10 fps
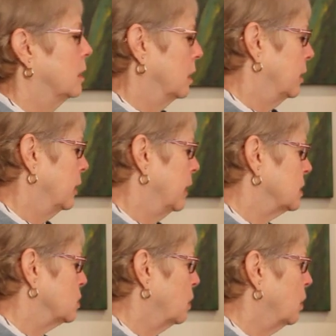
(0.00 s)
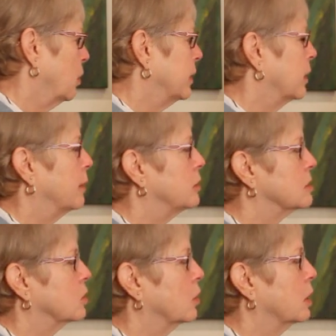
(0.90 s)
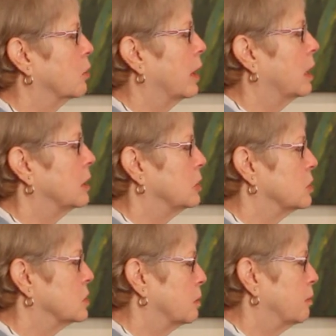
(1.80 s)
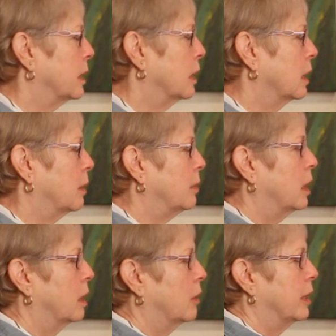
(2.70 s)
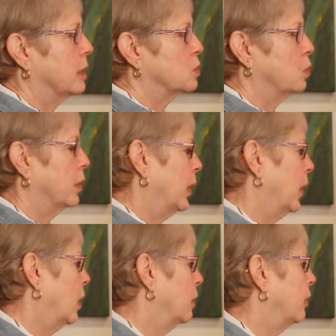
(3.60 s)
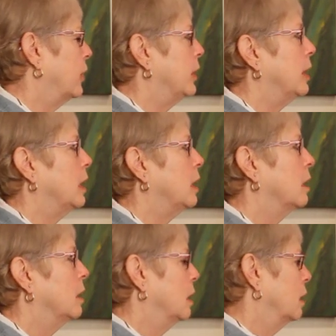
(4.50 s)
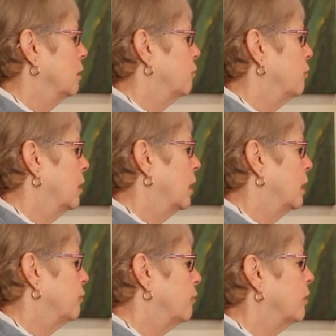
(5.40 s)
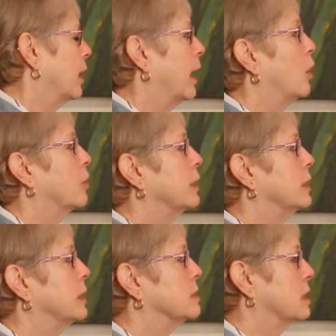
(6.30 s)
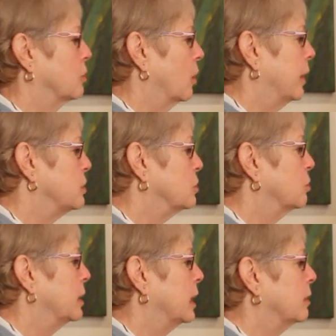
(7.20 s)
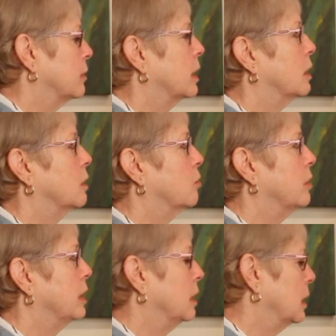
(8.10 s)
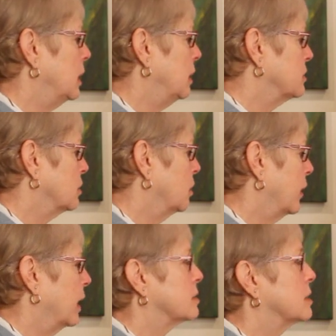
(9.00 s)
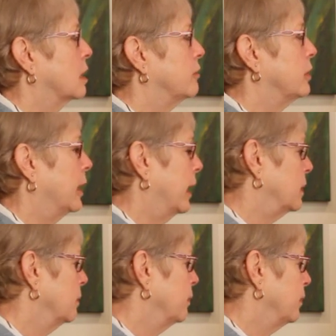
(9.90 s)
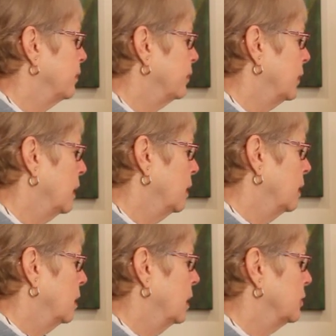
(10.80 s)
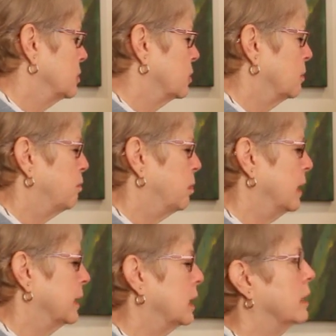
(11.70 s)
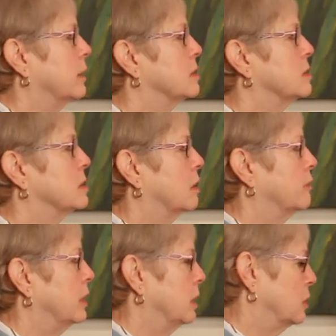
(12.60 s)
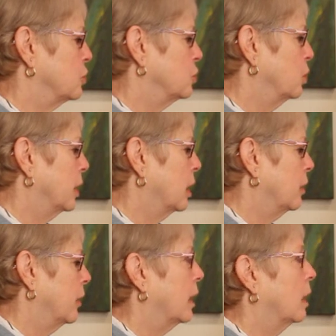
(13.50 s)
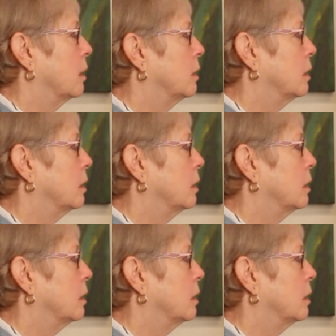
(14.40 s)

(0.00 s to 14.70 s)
that's what we want. Now I'm just going around and just sort of picking up areas where the flower is. I'm not doing the green leaves and all that stuff yet. I'm just sort of plunking this stuff into where the